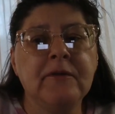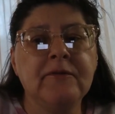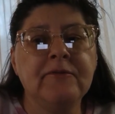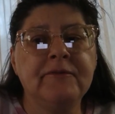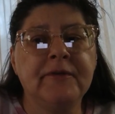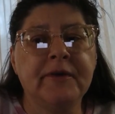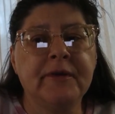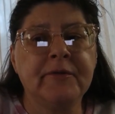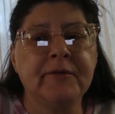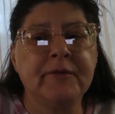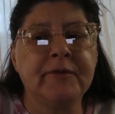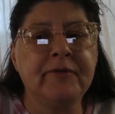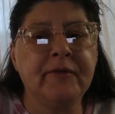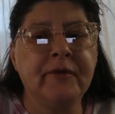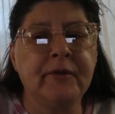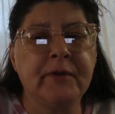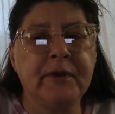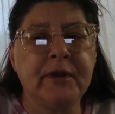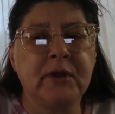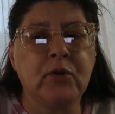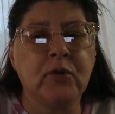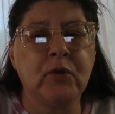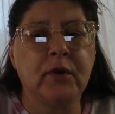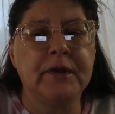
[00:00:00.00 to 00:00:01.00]
Very,
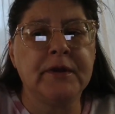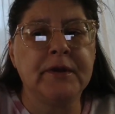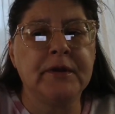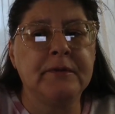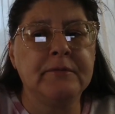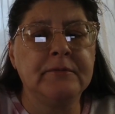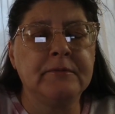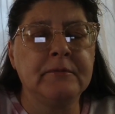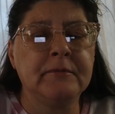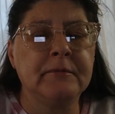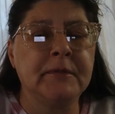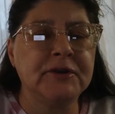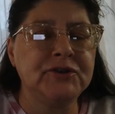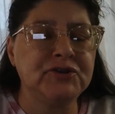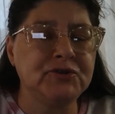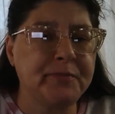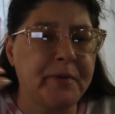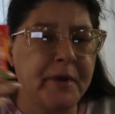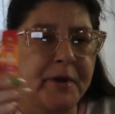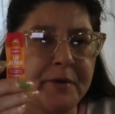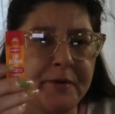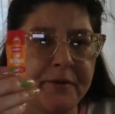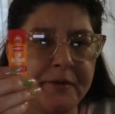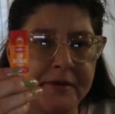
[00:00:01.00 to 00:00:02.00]
very good. Much
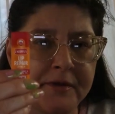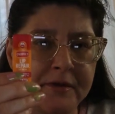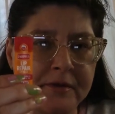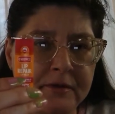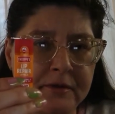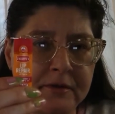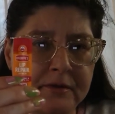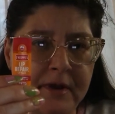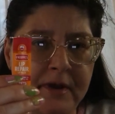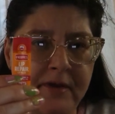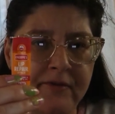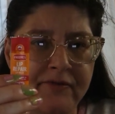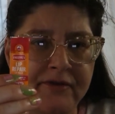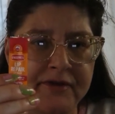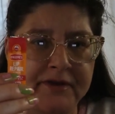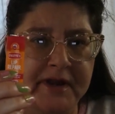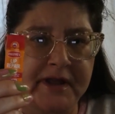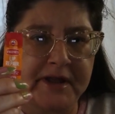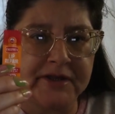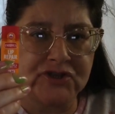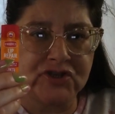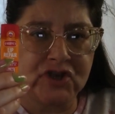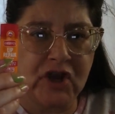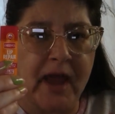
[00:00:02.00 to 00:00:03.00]
better than
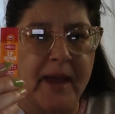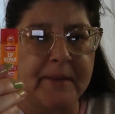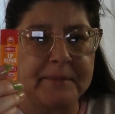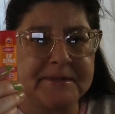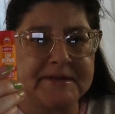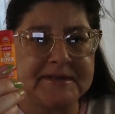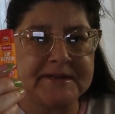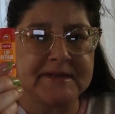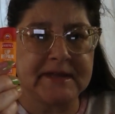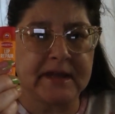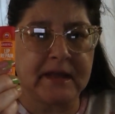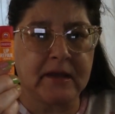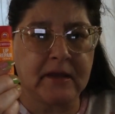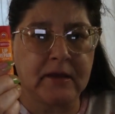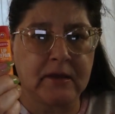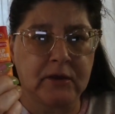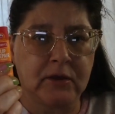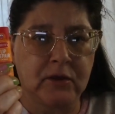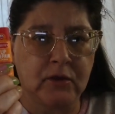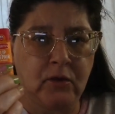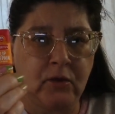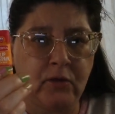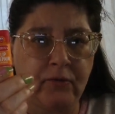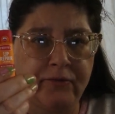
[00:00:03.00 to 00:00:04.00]
everyday chapstick,
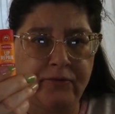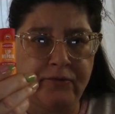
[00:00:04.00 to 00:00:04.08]
you know,